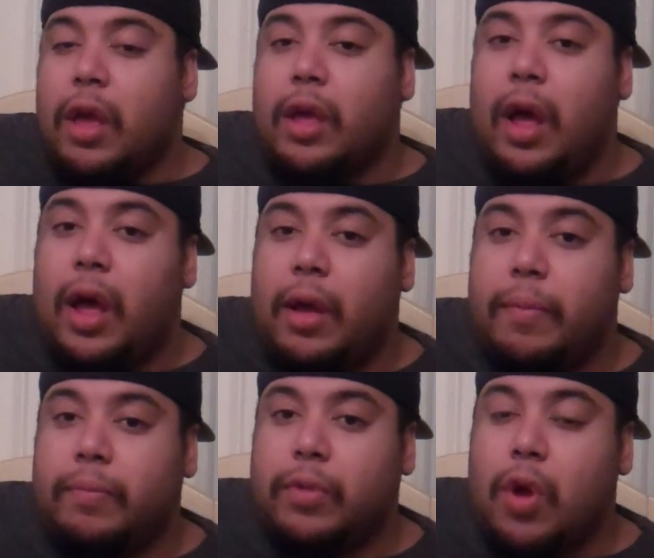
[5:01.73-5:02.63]

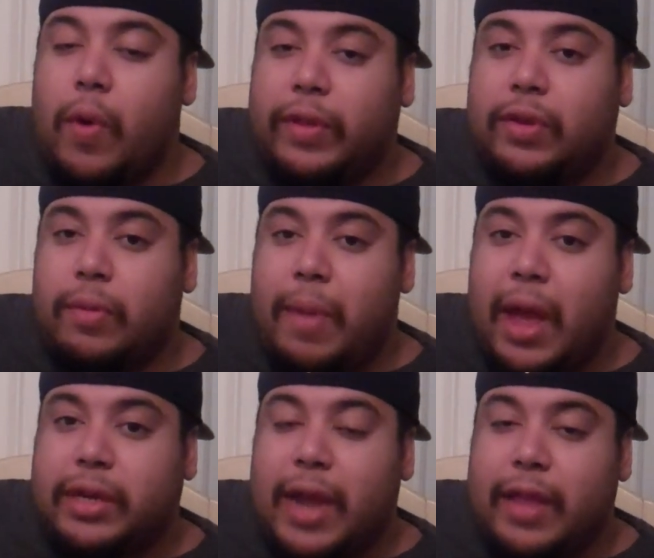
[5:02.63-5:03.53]
go into the
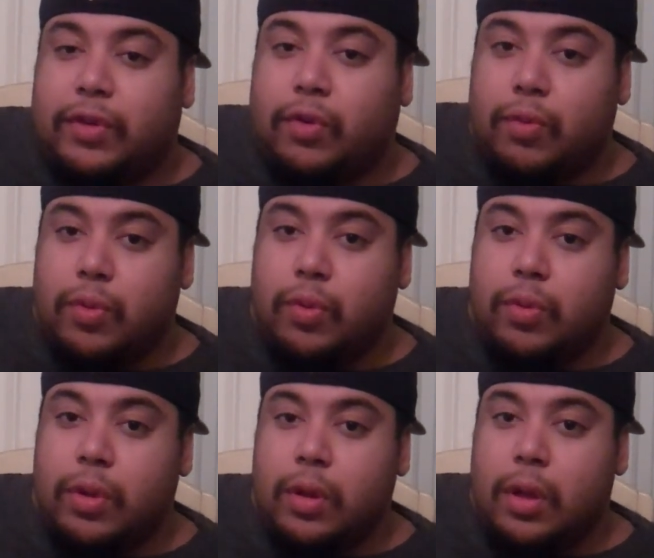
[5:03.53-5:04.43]
match and
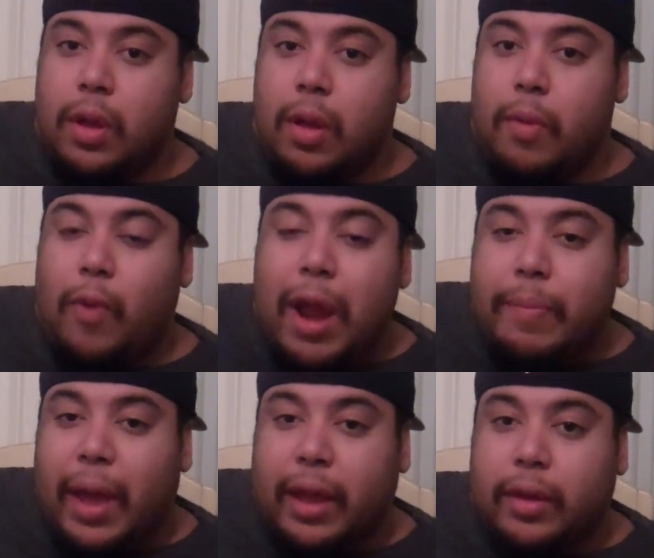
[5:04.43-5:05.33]
screw
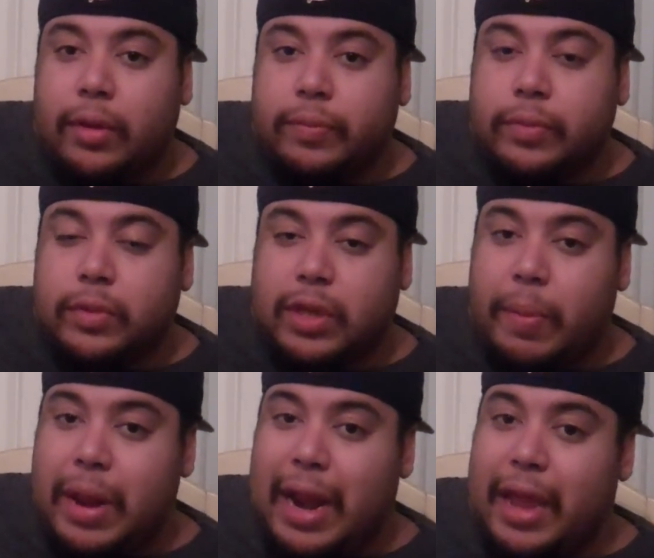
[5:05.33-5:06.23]
Ryback.
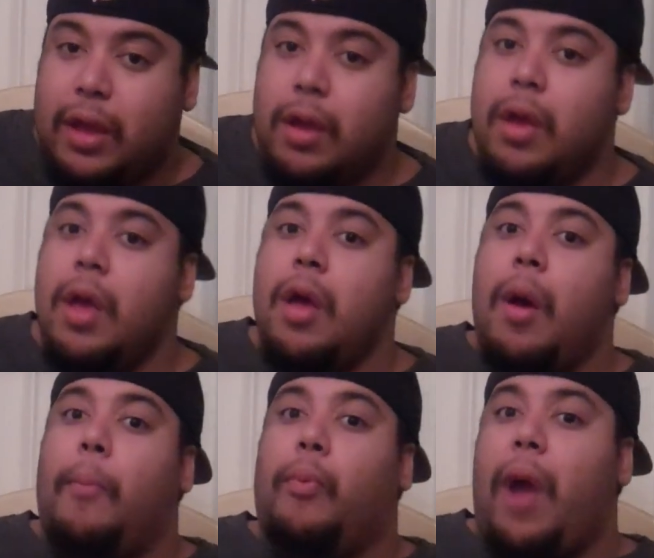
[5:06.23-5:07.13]
Somebody like
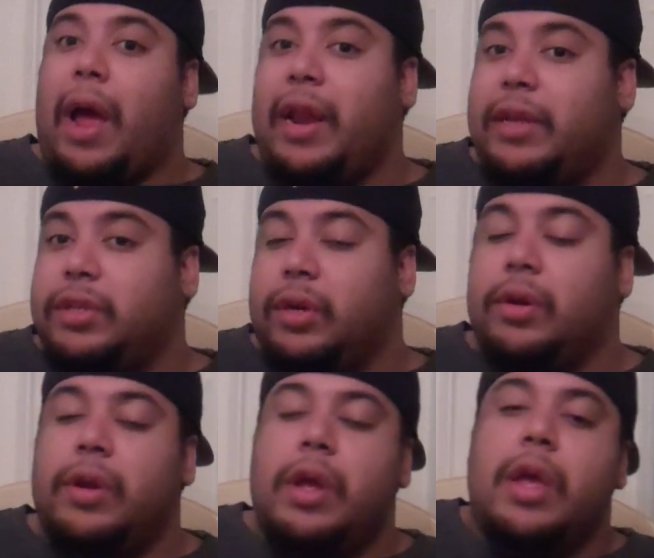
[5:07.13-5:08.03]
Brock Lesnar.
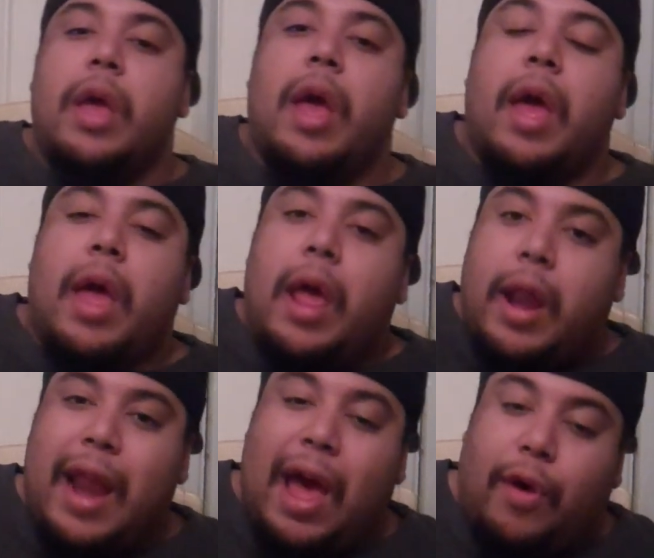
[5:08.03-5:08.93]

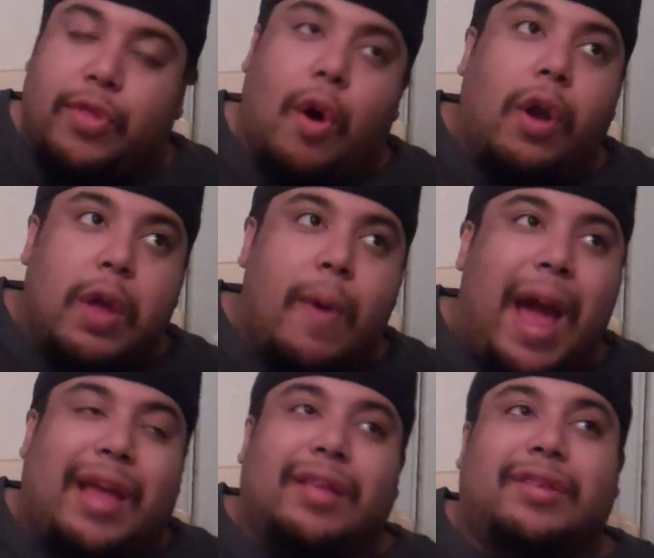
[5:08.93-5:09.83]
Now, the only way
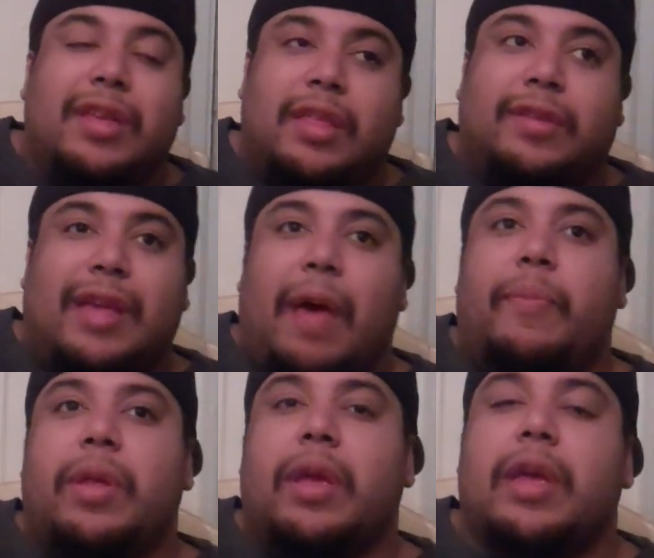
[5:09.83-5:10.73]
I can see this
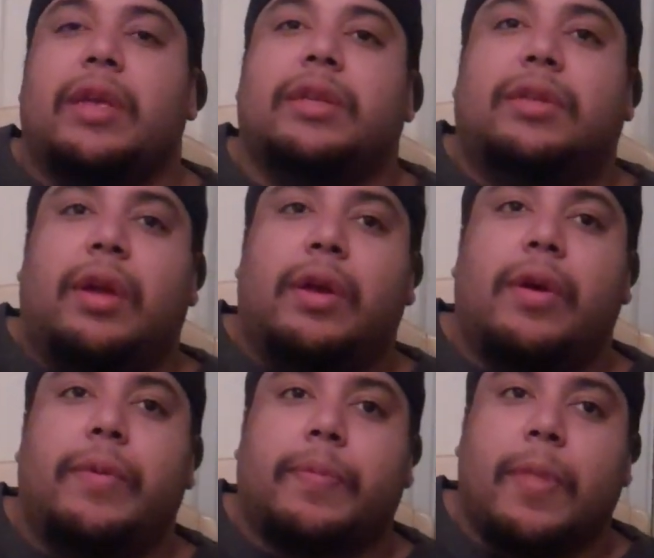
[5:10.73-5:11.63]
happening is,
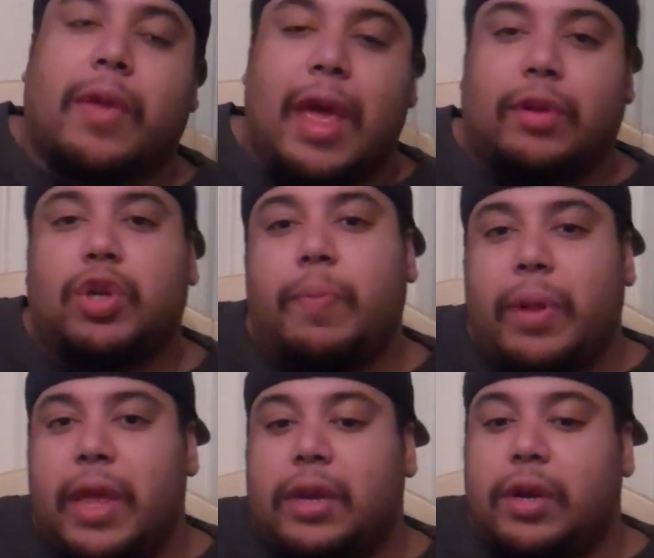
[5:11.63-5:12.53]
okay,
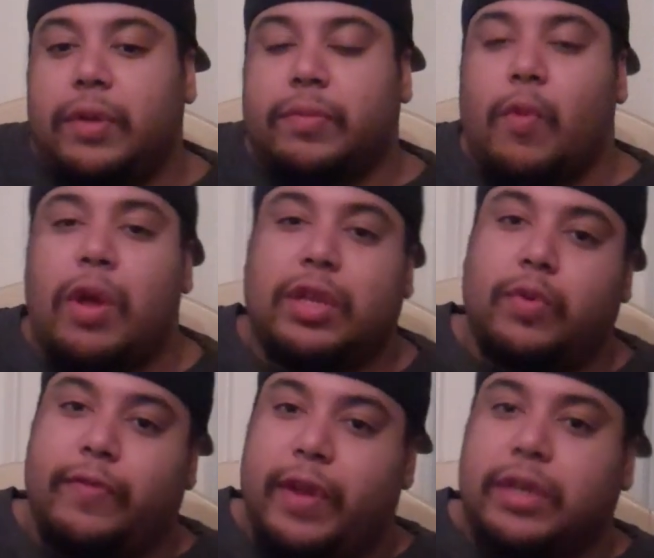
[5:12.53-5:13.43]
Triple H wants his
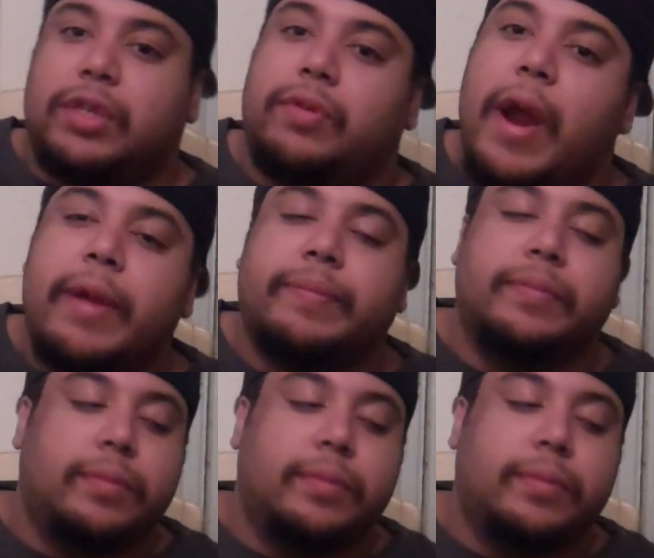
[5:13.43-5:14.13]
revenge, right?